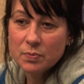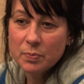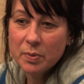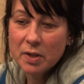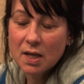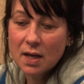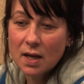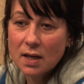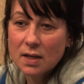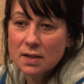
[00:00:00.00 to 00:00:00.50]

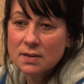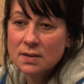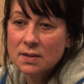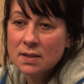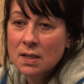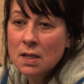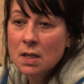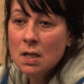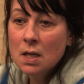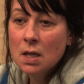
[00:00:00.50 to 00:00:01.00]

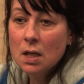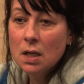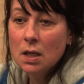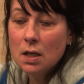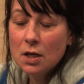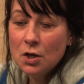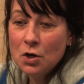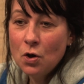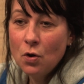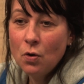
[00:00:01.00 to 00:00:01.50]
because,
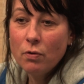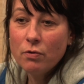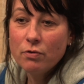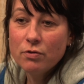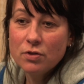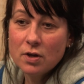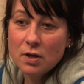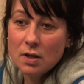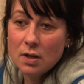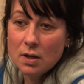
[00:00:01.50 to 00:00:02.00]

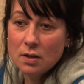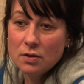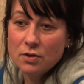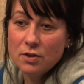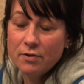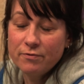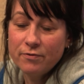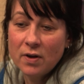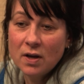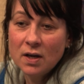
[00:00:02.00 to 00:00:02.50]

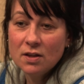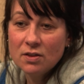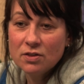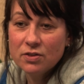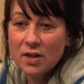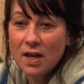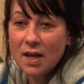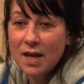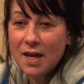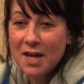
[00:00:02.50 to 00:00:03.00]
the funny
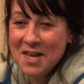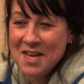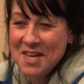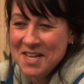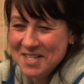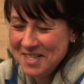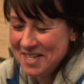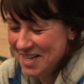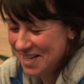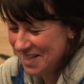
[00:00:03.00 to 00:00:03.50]
thing
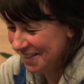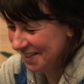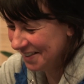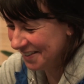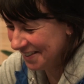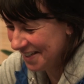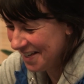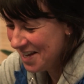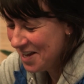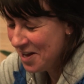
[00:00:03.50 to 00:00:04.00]
is,
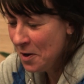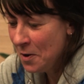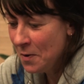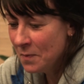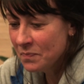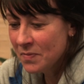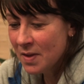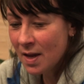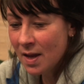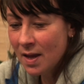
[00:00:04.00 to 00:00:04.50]

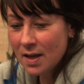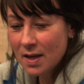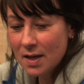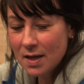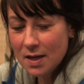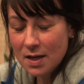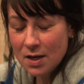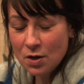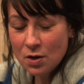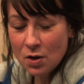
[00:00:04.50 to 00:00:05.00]

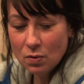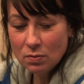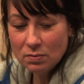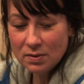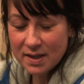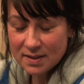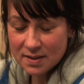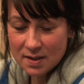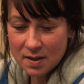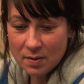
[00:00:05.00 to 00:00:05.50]

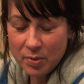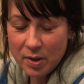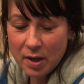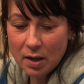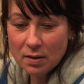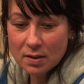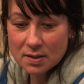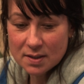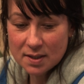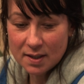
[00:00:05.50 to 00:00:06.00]
let's
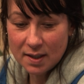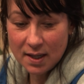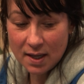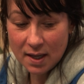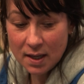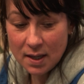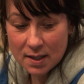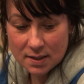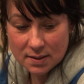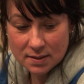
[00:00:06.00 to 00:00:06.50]
compare it to
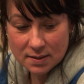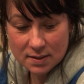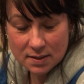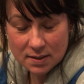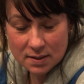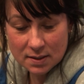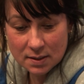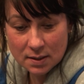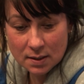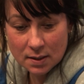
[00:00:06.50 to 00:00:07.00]

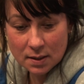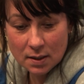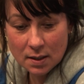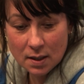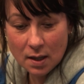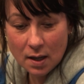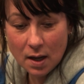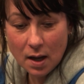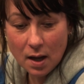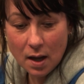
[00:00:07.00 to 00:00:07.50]
kids.
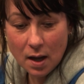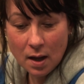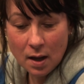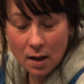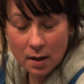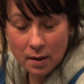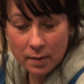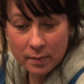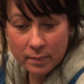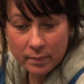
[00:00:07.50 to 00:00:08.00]

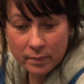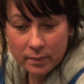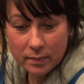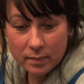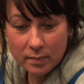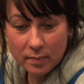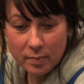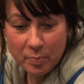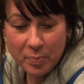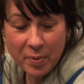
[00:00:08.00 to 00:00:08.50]

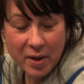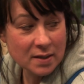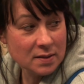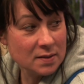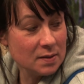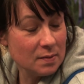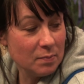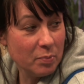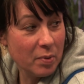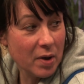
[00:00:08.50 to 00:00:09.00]

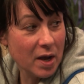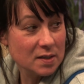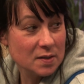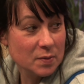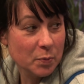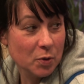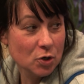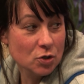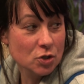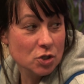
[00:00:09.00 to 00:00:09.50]
Ben
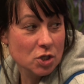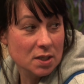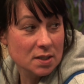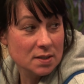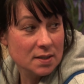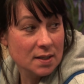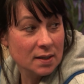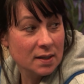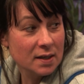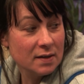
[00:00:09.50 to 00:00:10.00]
buys
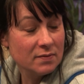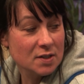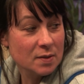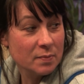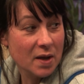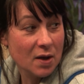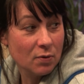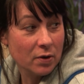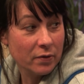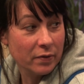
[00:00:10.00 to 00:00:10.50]
Persians and leaves
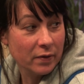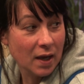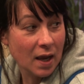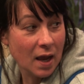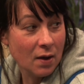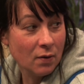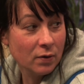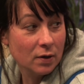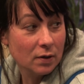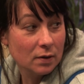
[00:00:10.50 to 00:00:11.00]
them out on the
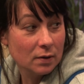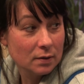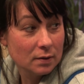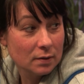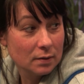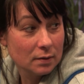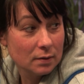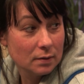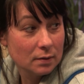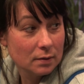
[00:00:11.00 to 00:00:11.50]
counter.
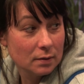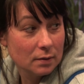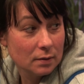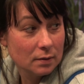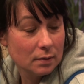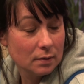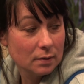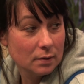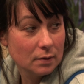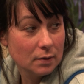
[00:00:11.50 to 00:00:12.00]

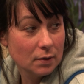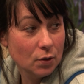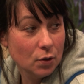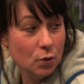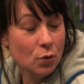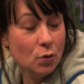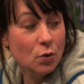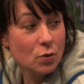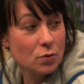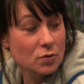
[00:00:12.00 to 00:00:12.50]

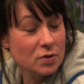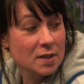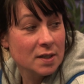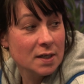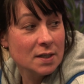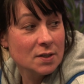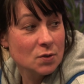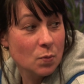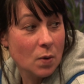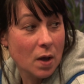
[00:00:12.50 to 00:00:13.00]
Who goes
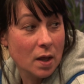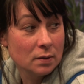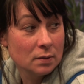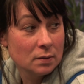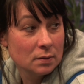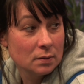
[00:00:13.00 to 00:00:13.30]
and eats one?